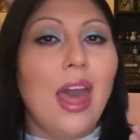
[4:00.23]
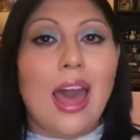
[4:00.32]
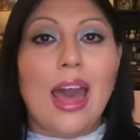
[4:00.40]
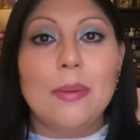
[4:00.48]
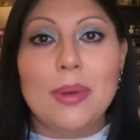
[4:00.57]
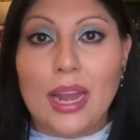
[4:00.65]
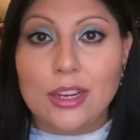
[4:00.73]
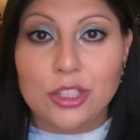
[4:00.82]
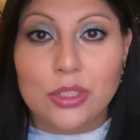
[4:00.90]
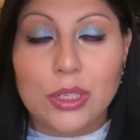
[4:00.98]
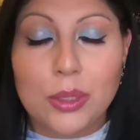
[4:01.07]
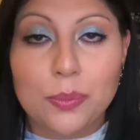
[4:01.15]
I'm
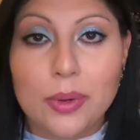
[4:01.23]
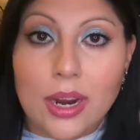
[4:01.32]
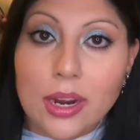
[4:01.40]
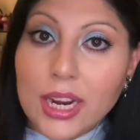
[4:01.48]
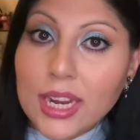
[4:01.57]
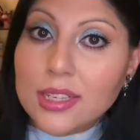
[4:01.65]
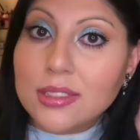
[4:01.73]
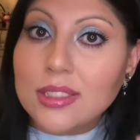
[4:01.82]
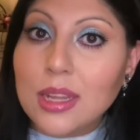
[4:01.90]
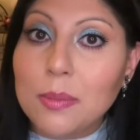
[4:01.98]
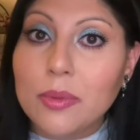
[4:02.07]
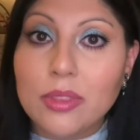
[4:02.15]
actually wearing
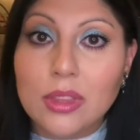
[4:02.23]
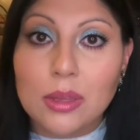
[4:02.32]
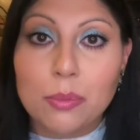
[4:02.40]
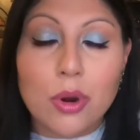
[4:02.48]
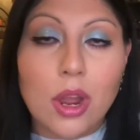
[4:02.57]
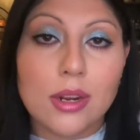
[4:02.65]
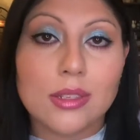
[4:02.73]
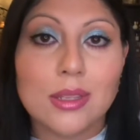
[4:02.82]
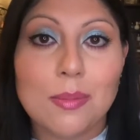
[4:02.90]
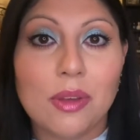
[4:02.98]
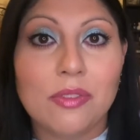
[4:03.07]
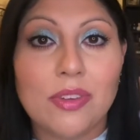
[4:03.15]
some of the products
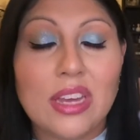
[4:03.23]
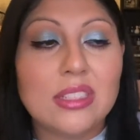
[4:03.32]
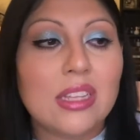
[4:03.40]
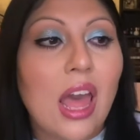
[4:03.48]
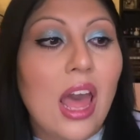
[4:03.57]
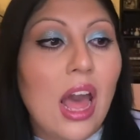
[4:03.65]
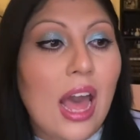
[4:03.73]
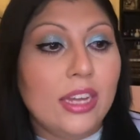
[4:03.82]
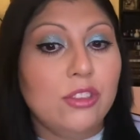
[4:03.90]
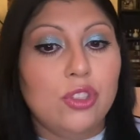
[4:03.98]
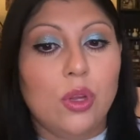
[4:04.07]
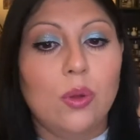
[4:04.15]
on my face. I
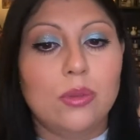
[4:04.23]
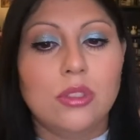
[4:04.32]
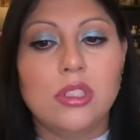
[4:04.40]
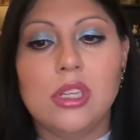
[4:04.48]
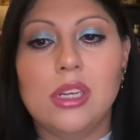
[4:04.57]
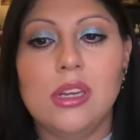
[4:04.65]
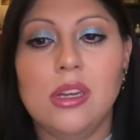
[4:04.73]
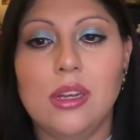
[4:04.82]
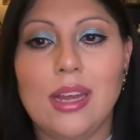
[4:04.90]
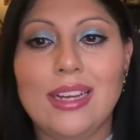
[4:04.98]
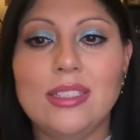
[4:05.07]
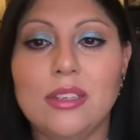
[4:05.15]

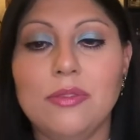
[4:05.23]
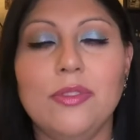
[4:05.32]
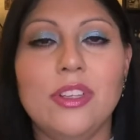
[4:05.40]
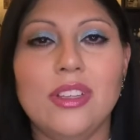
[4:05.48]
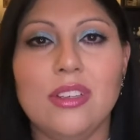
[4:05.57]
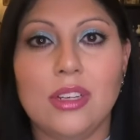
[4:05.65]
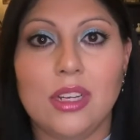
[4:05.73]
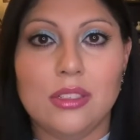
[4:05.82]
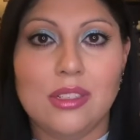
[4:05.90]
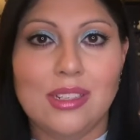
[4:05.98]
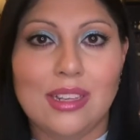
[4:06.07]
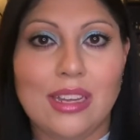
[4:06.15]
didn't feel the need
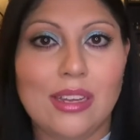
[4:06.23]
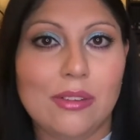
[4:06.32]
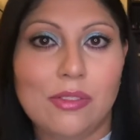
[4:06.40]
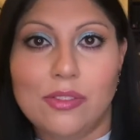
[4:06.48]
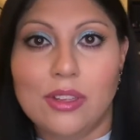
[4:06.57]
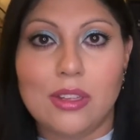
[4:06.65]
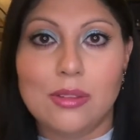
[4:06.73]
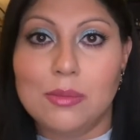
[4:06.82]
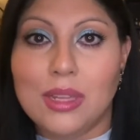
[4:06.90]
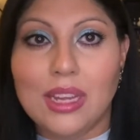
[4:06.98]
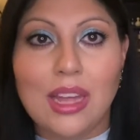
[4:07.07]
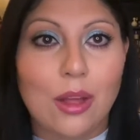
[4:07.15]
to like film
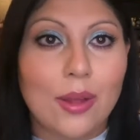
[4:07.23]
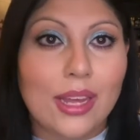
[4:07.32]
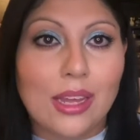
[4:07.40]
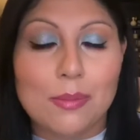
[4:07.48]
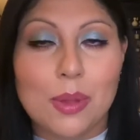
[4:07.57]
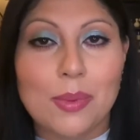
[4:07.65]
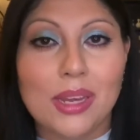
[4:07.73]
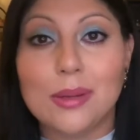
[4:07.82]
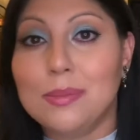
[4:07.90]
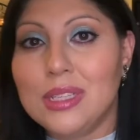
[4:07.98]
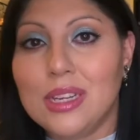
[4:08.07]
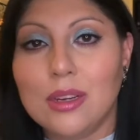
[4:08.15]
like how I got my
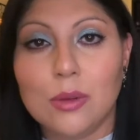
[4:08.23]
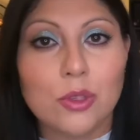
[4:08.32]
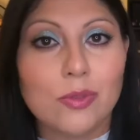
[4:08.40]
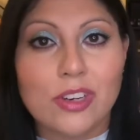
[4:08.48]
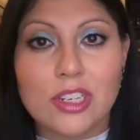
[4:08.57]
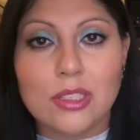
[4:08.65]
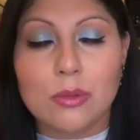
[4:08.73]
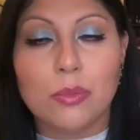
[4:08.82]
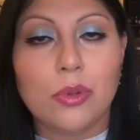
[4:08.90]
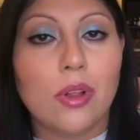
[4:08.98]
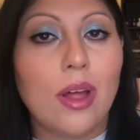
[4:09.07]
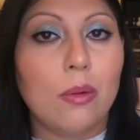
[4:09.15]
makeup done. It was very
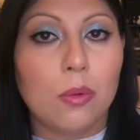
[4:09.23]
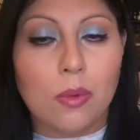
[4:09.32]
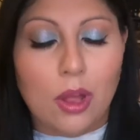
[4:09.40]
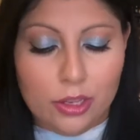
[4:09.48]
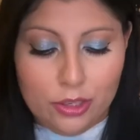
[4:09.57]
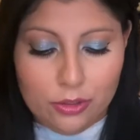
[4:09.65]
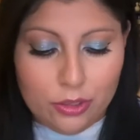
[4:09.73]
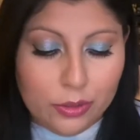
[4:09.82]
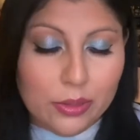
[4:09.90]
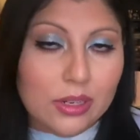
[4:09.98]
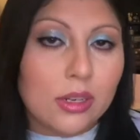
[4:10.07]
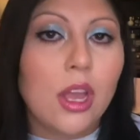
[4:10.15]
simple. I'll walk you through
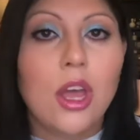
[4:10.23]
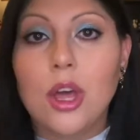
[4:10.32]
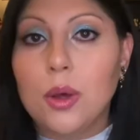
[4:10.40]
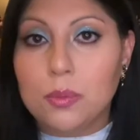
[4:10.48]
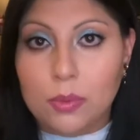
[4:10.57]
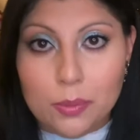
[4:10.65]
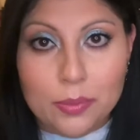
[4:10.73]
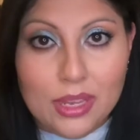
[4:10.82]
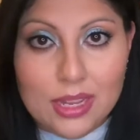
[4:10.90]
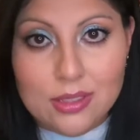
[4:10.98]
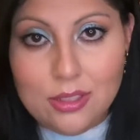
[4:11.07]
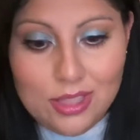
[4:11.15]
it when we
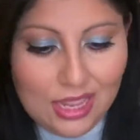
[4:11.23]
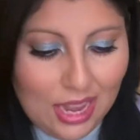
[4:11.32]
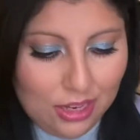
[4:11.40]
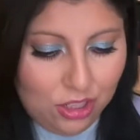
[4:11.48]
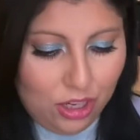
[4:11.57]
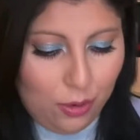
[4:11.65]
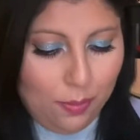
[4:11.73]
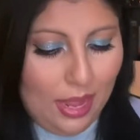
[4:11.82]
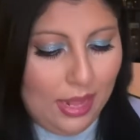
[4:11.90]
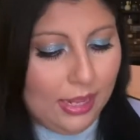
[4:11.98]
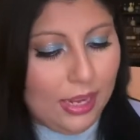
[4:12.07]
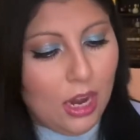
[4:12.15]
get to the eyeshadow
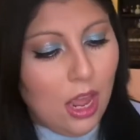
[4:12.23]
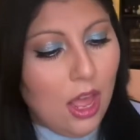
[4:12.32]
palette.